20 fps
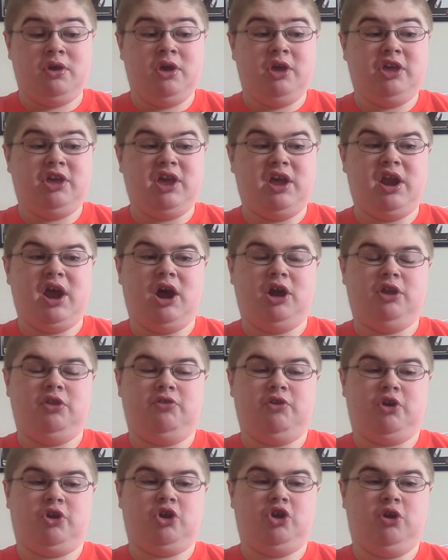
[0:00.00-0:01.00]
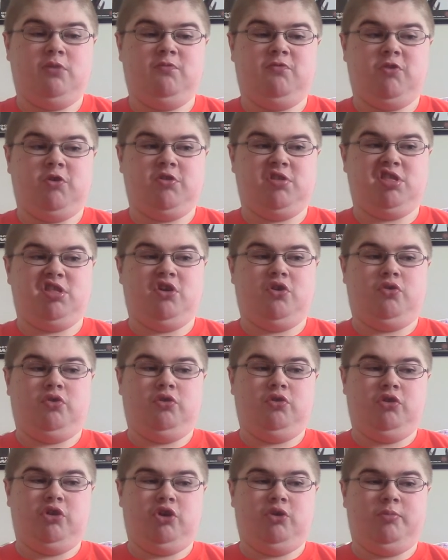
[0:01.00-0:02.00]
get out of their comfort zone
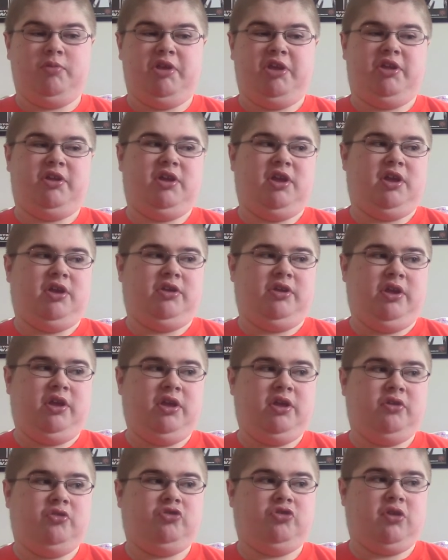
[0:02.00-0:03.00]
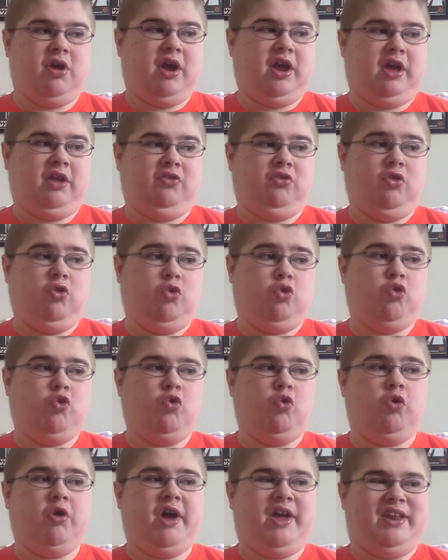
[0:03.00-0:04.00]
a little bit and trying new
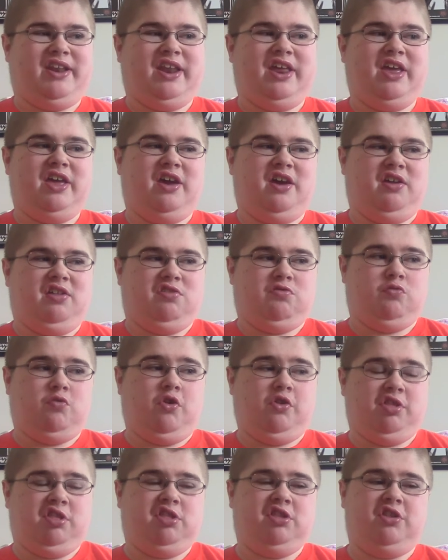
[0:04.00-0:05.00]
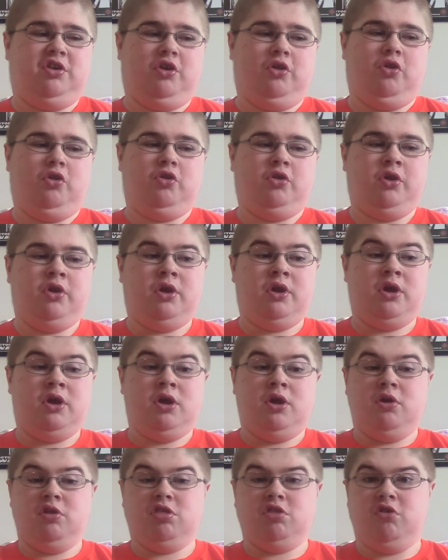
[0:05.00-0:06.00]
cool ideas while still
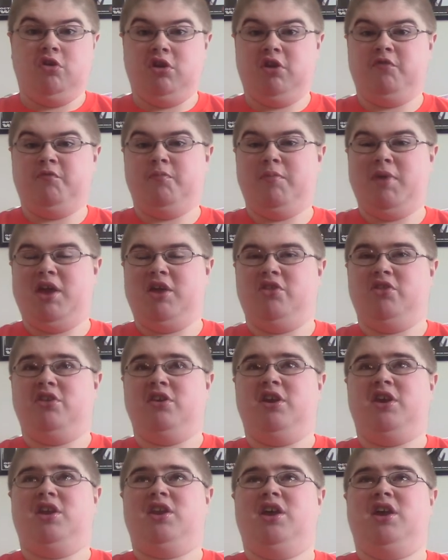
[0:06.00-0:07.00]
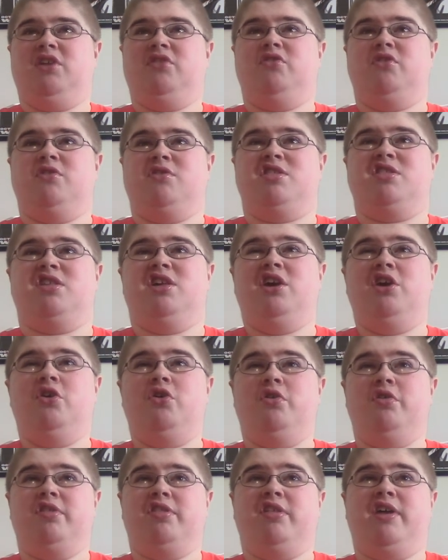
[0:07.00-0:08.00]
sort of maintaining their
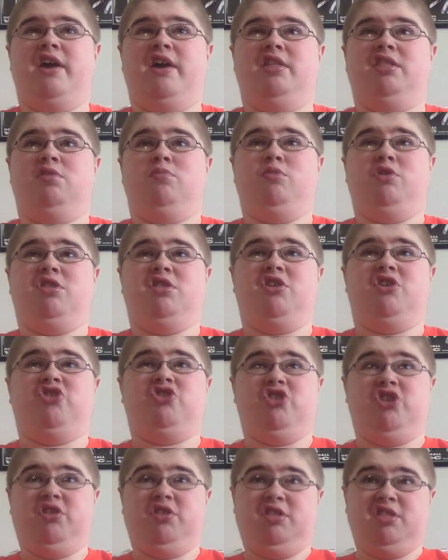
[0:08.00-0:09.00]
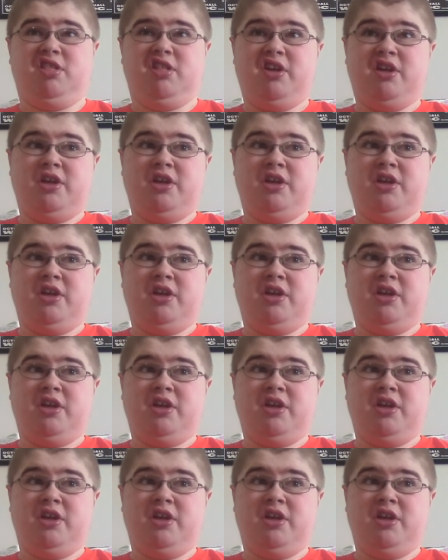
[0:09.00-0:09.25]
skills as musicians.